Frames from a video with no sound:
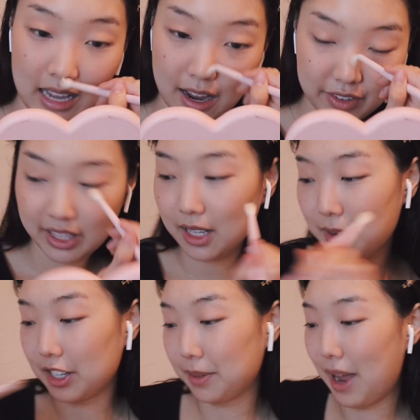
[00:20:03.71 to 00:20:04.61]
Everything
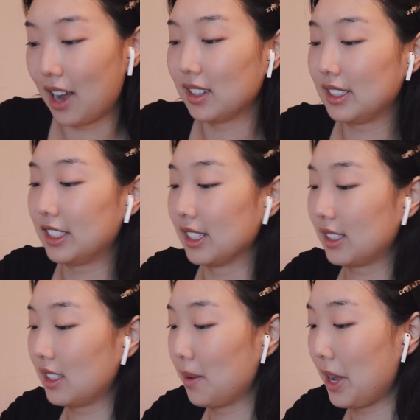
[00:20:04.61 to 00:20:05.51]
about Japan, it's
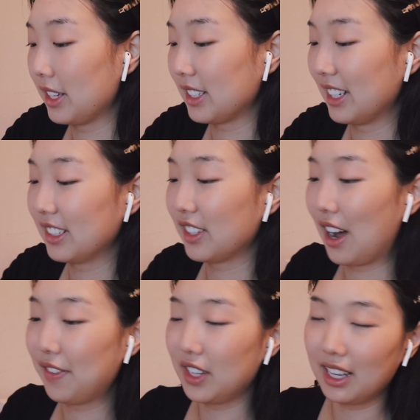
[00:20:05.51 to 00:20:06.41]
just amazing. So
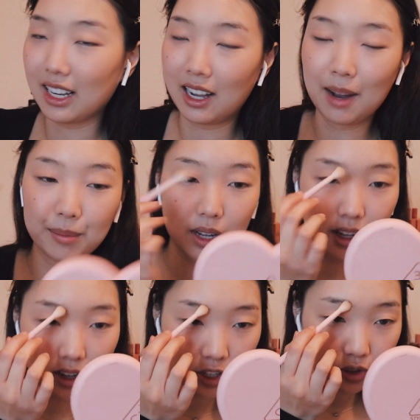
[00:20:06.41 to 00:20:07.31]
I feel like I'm
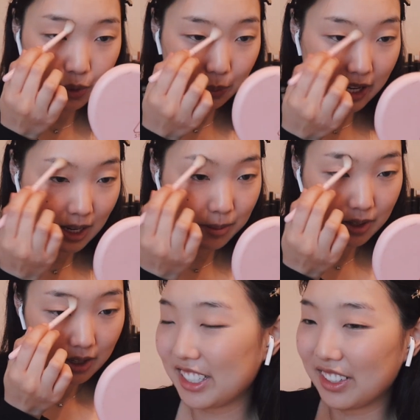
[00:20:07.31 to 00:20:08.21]
a huge weeb,
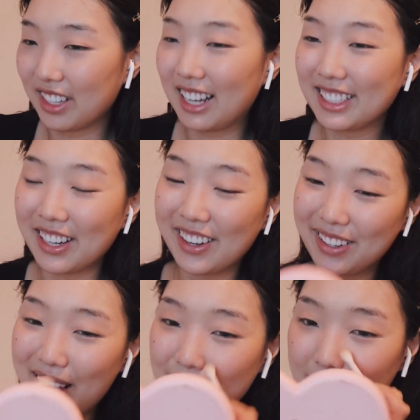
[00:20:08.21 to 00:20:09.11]
so
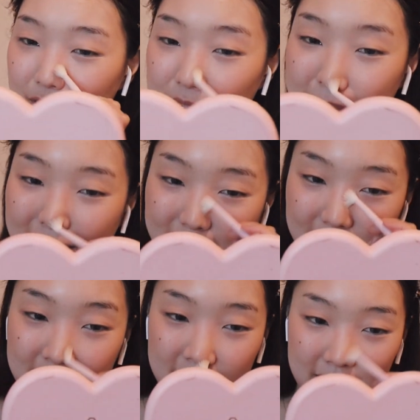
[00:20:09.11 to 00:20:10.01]
that's my dream
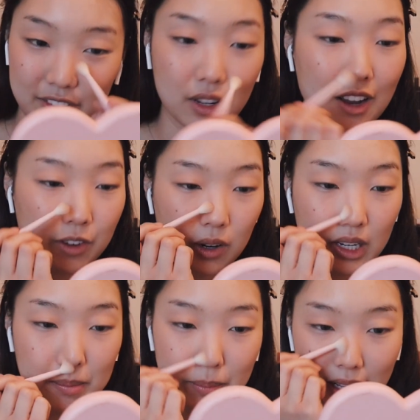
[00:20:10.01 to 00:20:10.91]
destination, even though I've
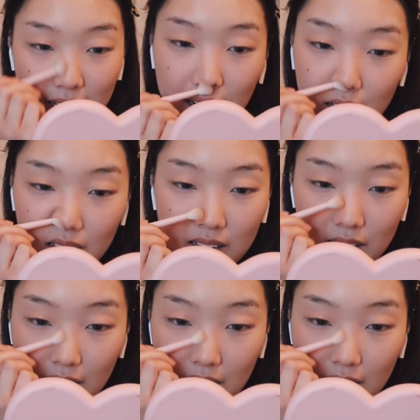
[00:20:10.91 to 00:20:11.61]
already been there.